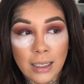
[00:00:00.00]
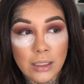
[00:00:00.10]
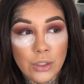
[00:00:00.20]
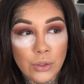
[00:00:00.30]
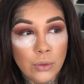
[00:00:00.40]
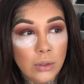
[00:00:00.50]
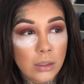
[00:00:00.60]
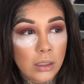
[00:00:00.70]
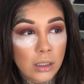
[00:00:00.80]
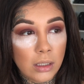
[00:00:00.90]
I do
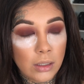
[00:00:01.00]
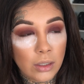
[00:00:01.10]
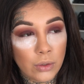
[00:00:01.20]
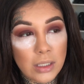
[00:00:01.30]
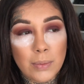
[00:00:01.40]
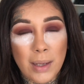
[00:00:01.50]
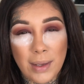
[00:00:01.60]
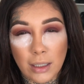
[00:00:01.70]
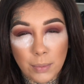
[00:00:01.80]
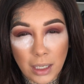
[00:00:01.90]
notice my
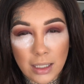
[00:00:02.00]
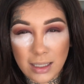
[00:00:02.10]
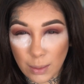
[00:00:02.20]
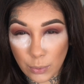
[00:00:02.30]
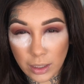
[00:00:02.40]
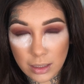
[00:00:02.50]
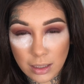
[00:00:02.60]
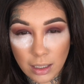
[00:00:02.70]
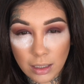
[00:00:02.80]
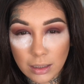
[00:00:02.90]
makeup kind of separates
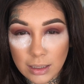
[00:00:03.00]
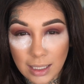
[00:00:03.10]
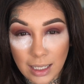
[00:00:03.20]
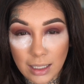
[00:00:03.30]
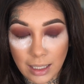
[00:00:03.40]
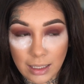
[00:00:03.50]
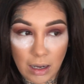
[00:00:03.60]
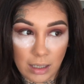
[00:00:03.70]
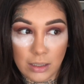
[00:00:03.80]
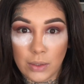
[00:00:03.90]
there because I get like
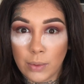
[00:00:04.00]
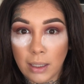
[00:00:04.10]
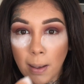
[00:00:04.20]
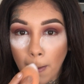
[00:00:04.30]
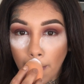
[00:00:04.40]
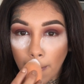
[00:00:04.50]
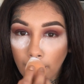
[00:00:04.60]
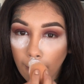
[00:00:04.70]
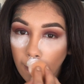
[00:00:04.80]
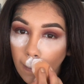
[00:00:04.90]
hot and sweaty
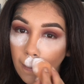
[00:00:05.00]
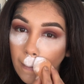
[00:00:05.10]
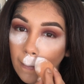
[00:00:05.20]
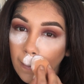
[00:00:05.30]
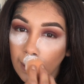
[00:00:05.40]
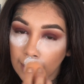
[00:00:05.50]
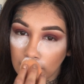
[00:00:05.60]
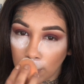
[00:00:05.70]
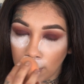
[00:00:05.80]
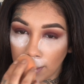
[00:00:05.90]
or
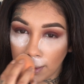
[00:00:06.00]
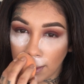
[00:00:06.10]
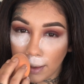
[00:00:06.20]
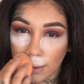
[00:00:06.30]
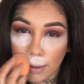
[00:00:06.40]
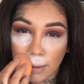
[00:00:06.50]
oily.